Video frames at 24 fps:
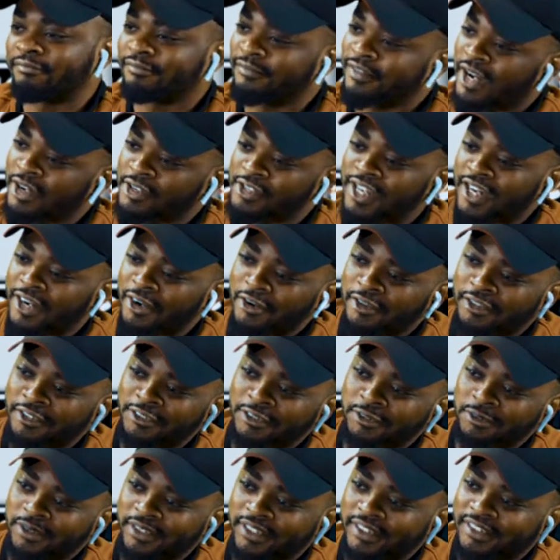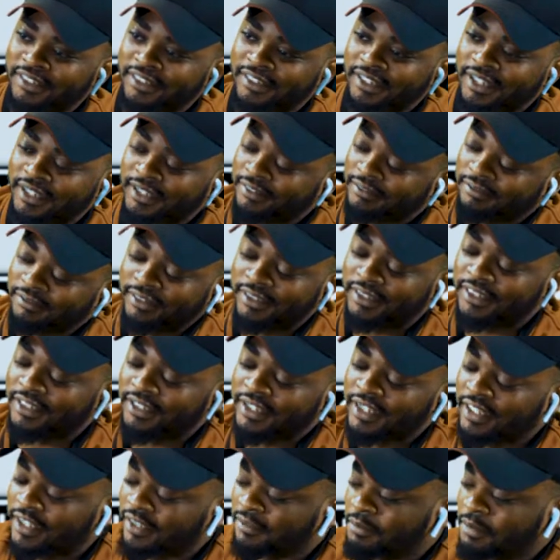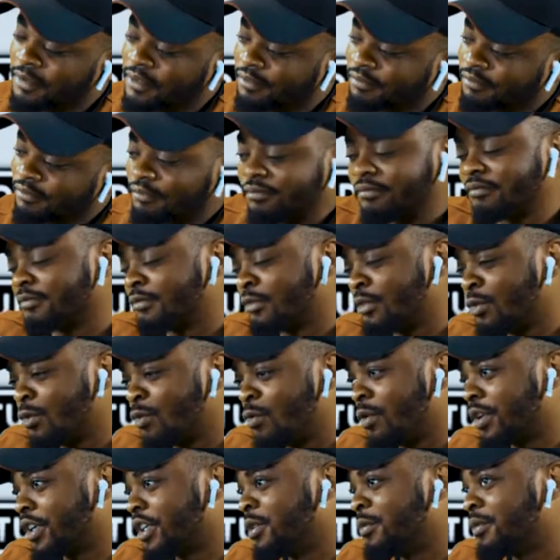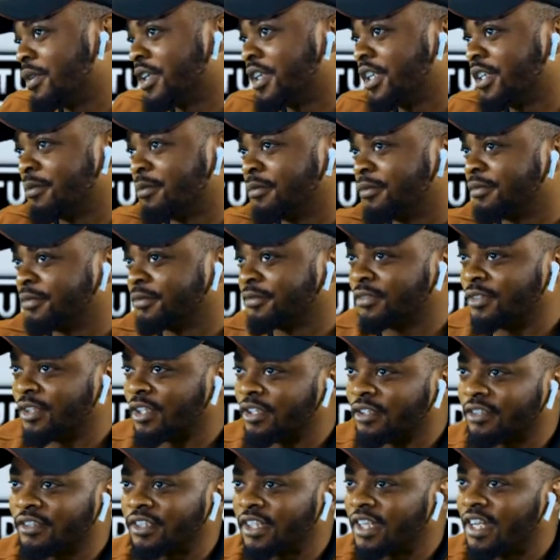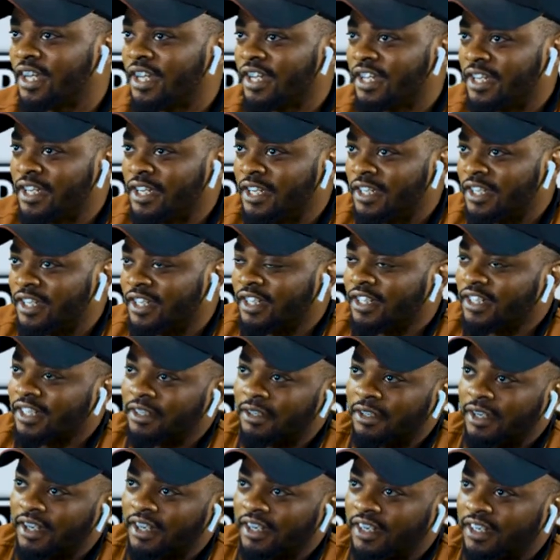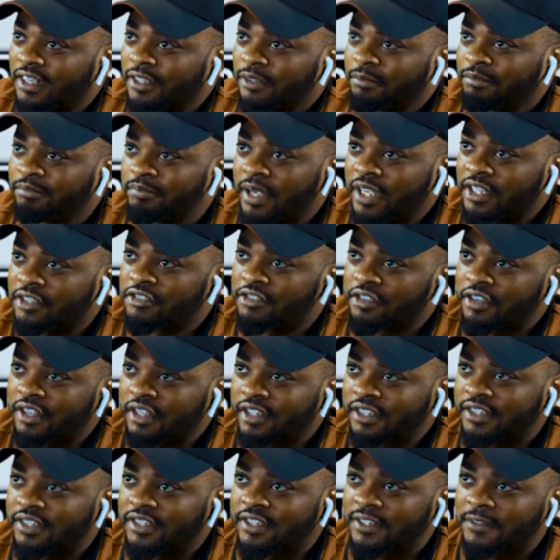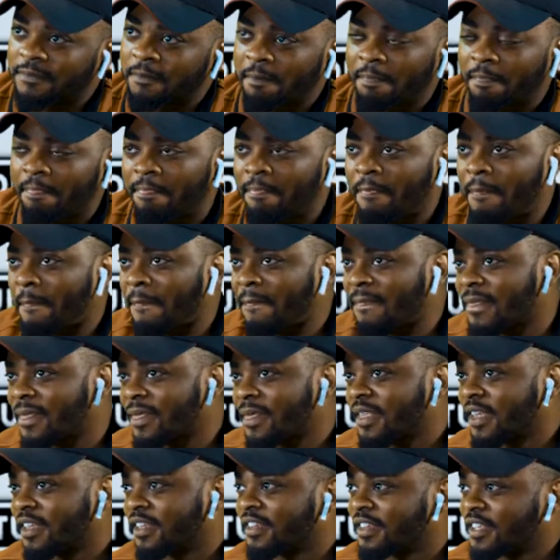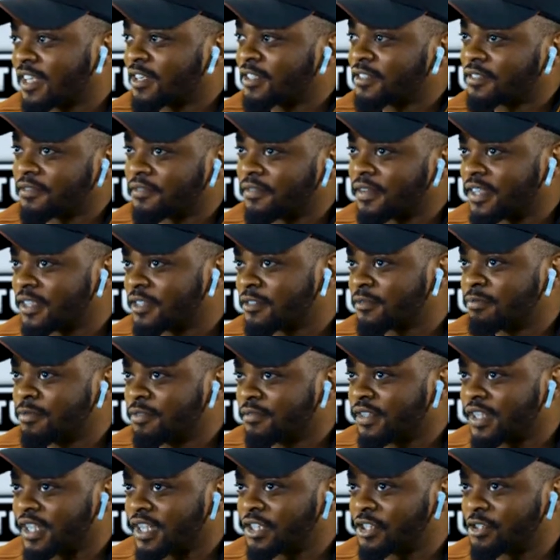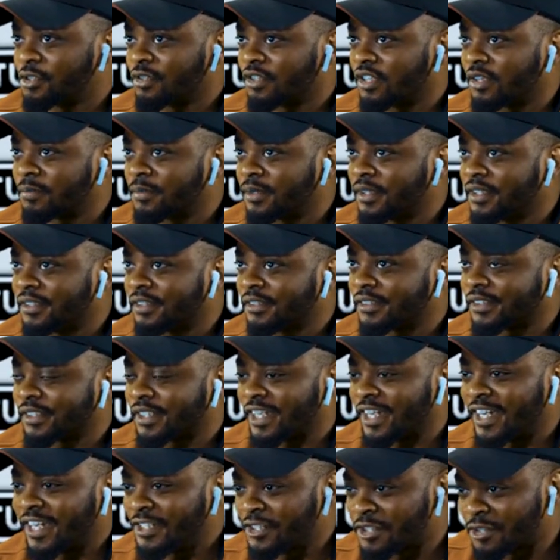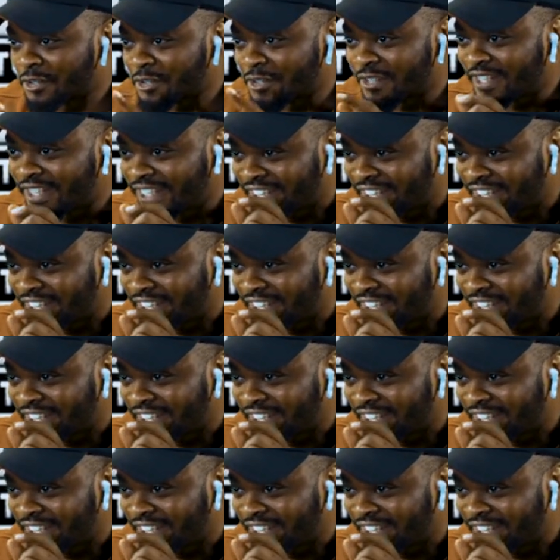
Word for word: that's how I got into it. And since then, I've been working with him. We've done um, Patriots. That was the first movie I showed up in. I had just